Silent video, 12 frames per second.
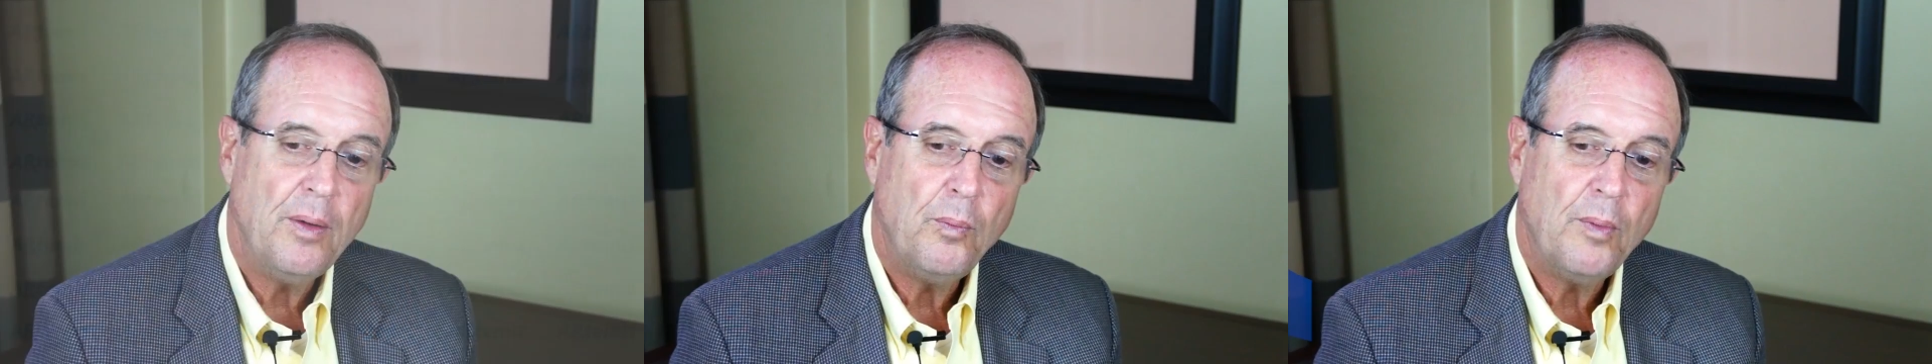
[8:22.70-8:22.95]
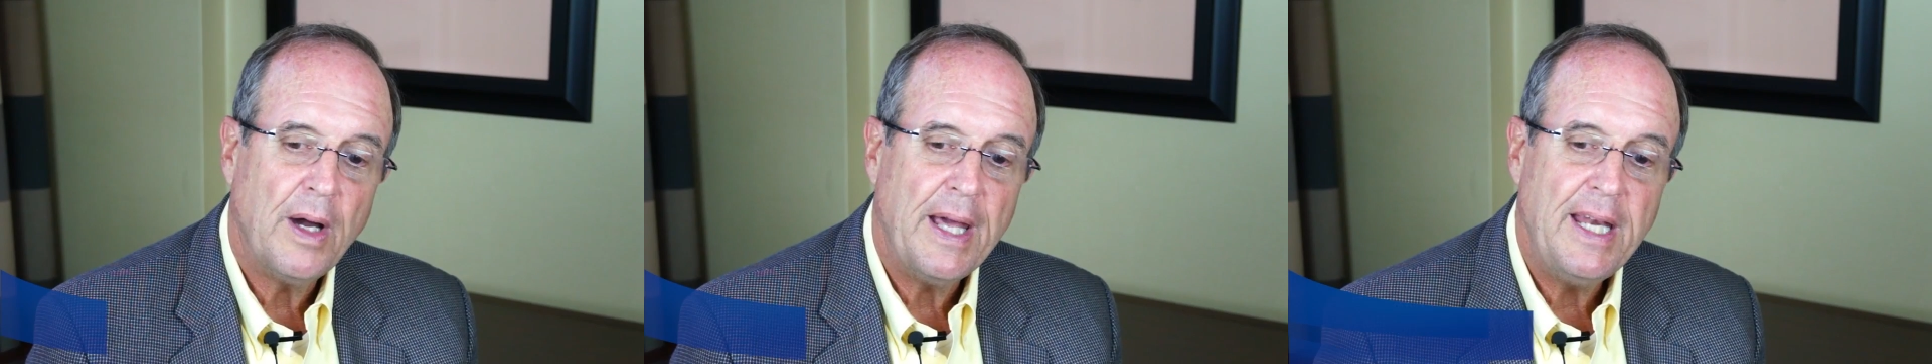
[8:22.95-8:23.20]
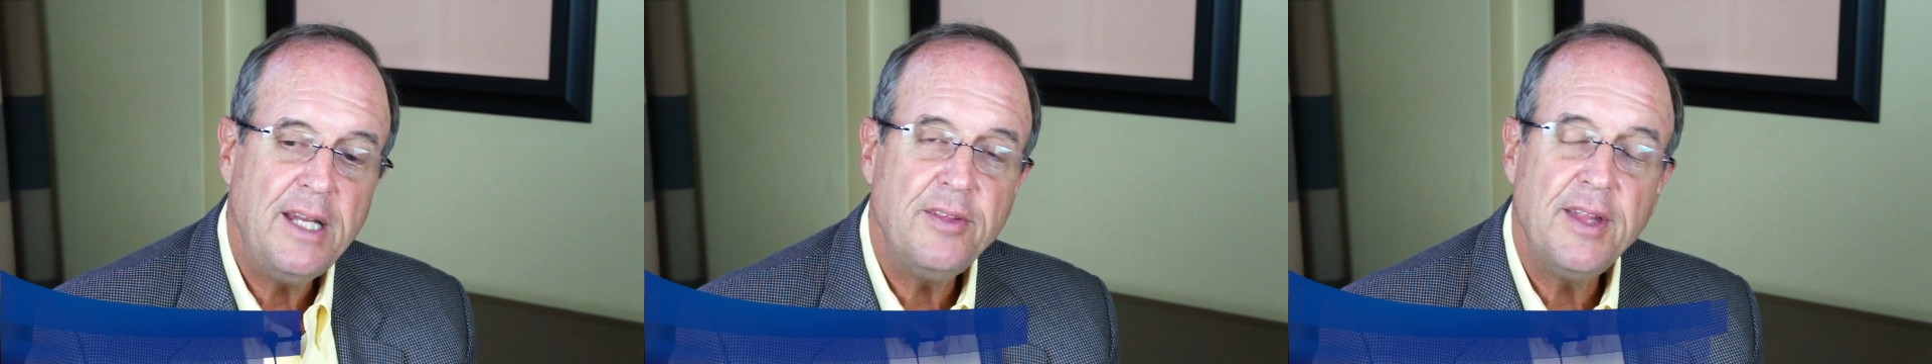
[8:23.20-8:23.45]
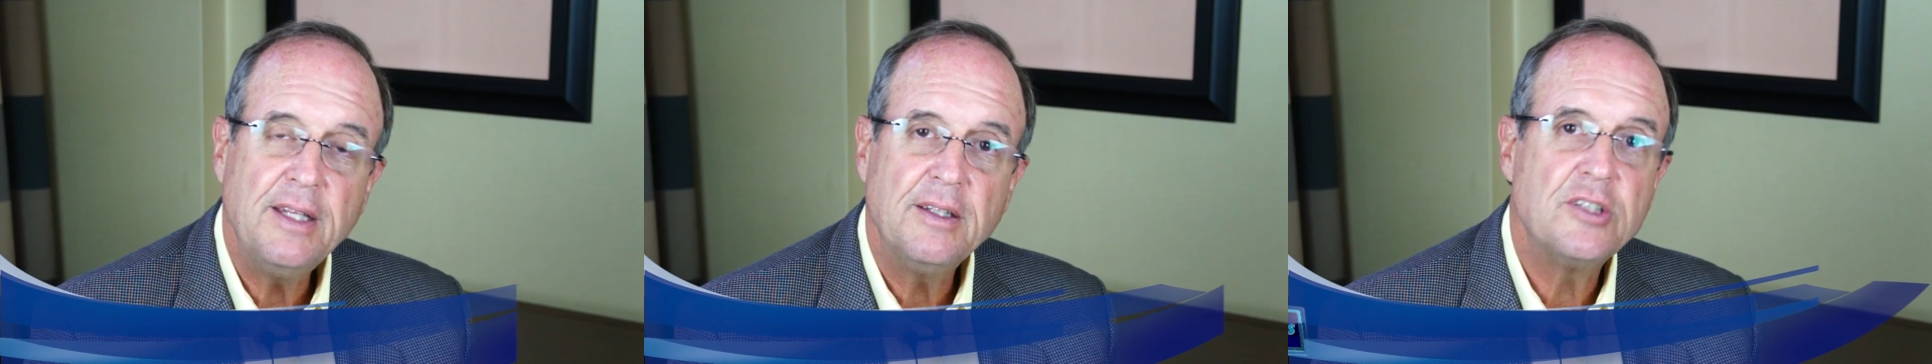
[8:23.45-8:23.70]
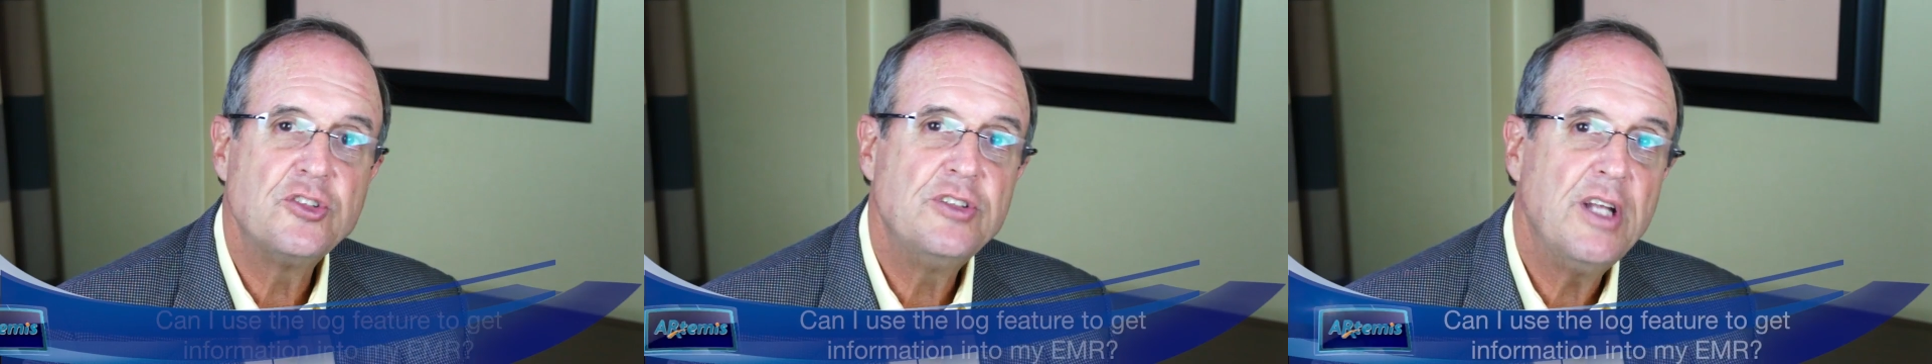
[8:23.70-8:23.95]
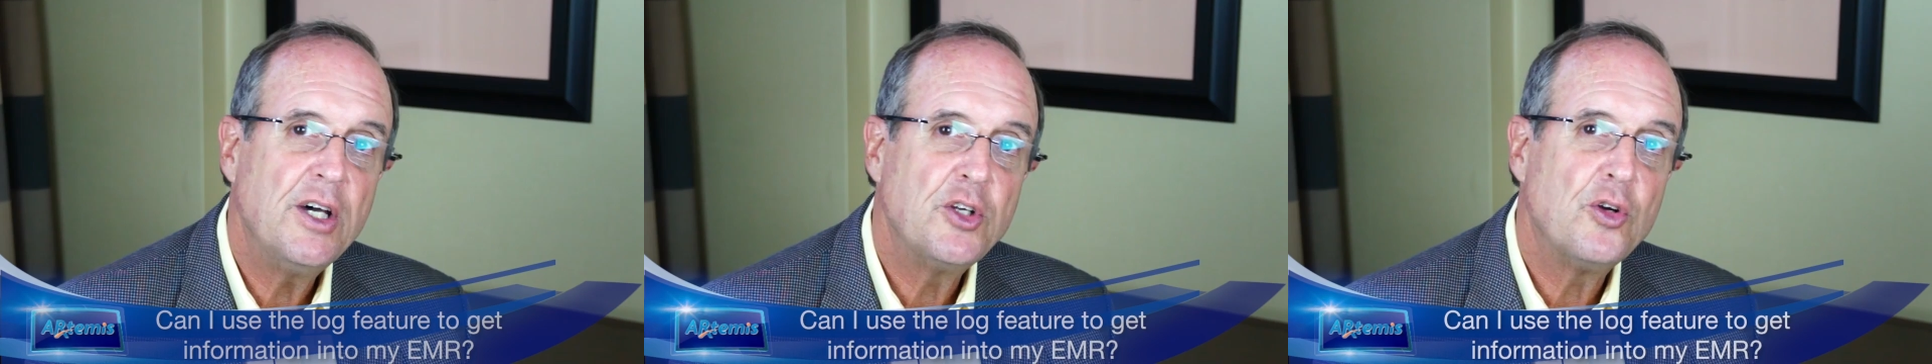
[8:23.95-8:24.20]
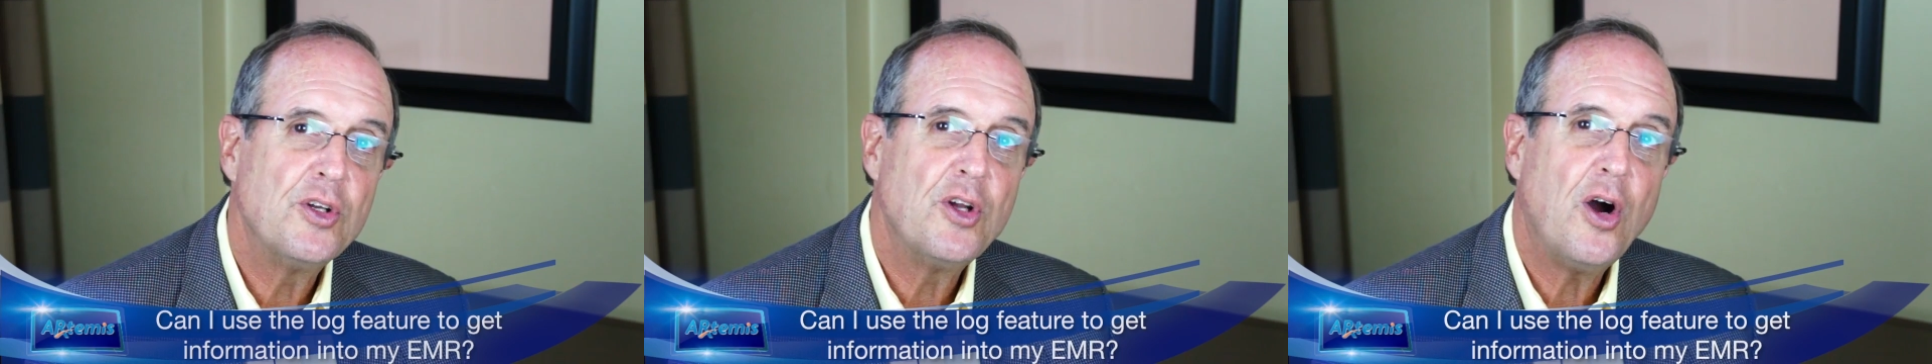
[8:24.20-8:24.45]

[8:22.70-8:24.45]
Well, anything that's done on